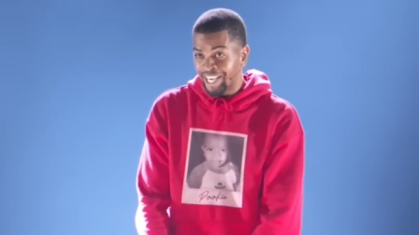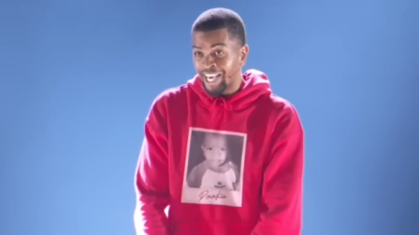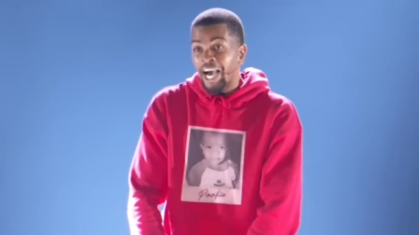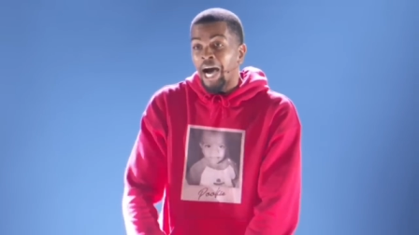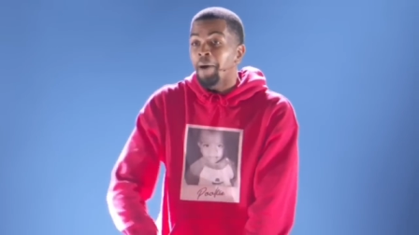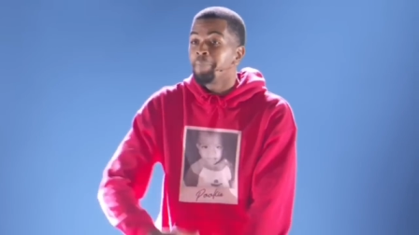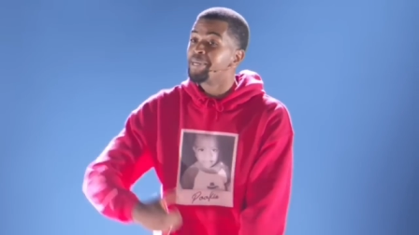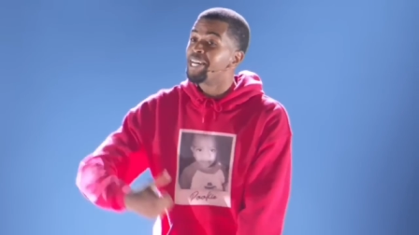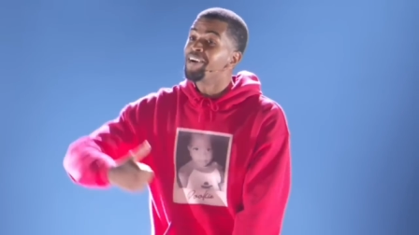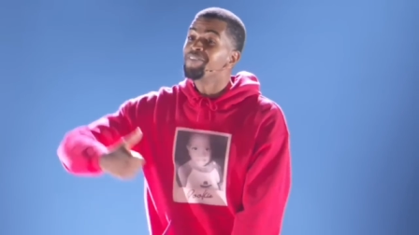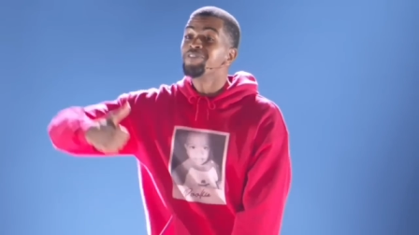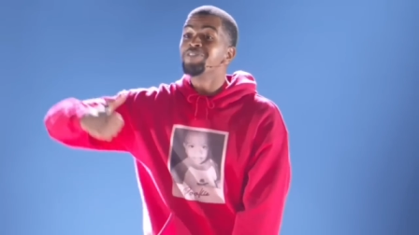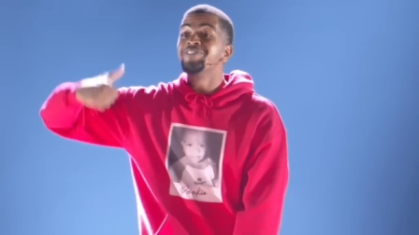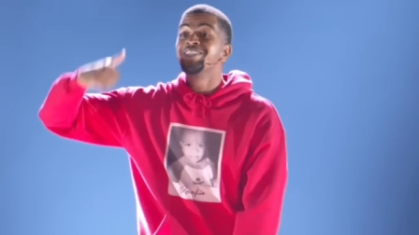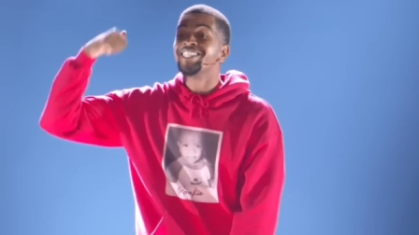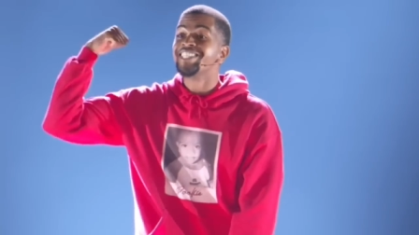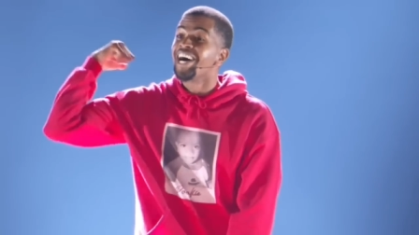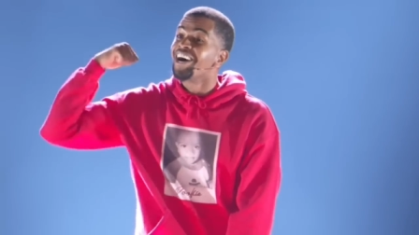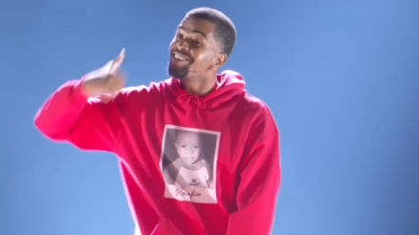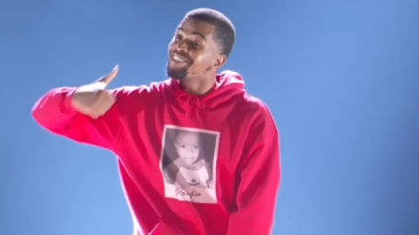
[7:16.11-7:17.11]
I mean, I'm from
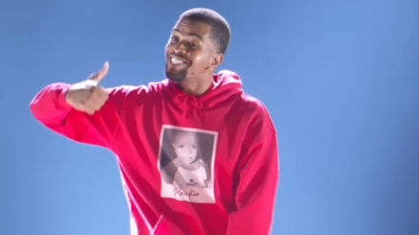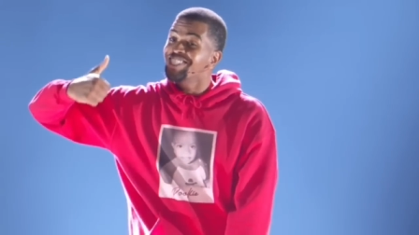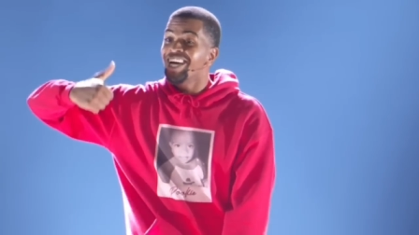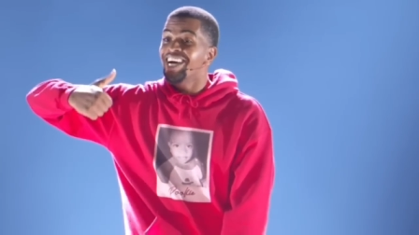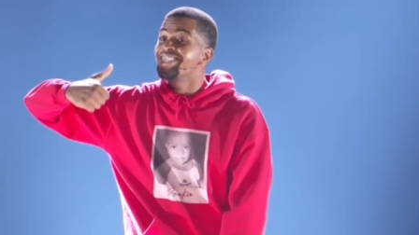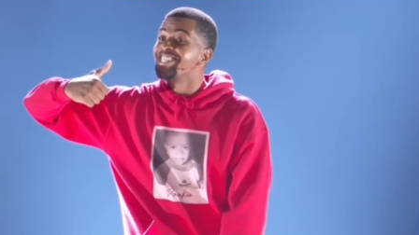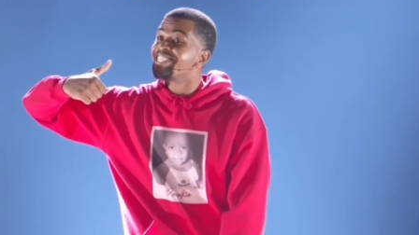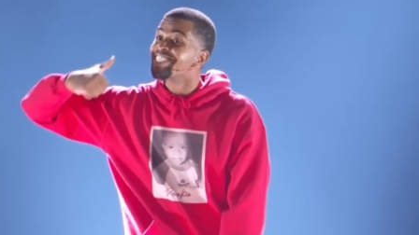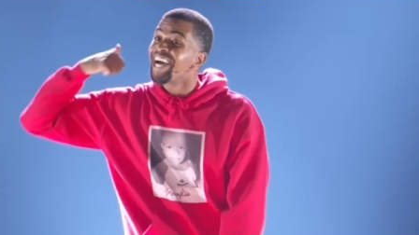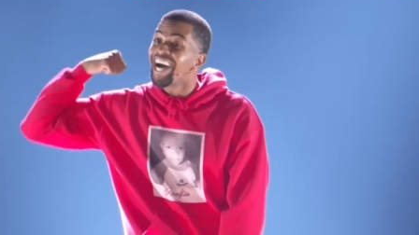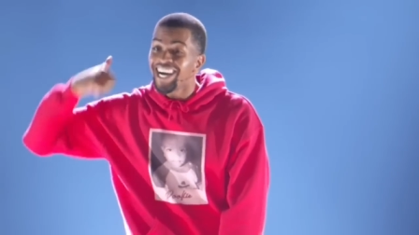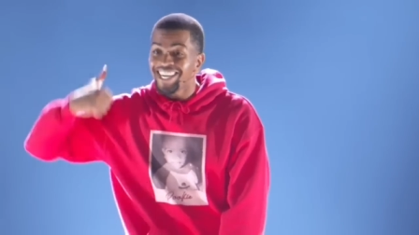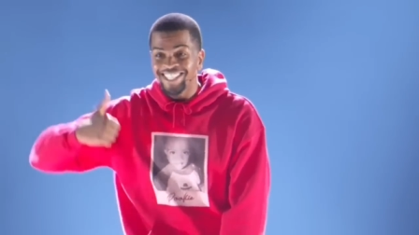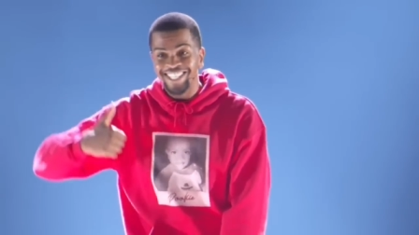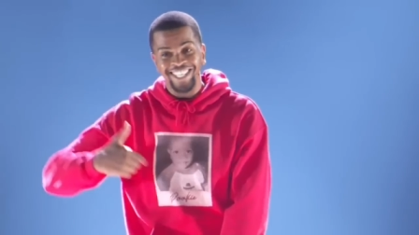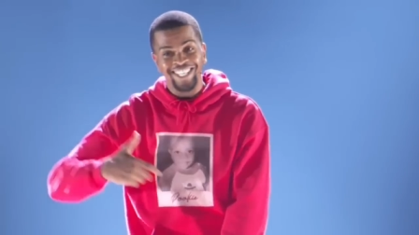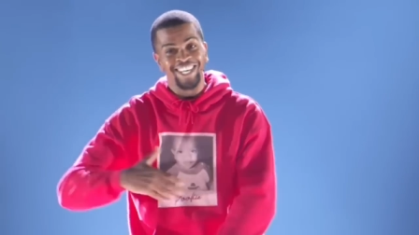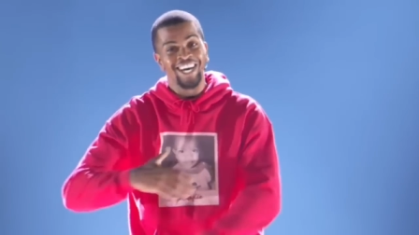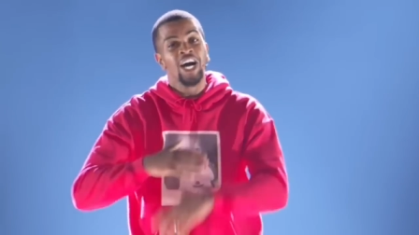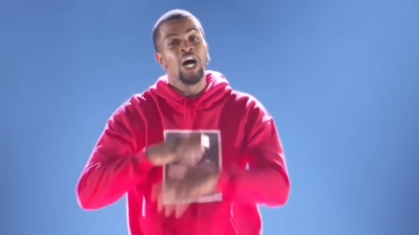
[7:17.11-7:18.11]
Southside
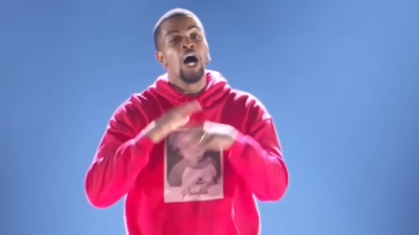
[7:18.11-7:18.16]
Stockton.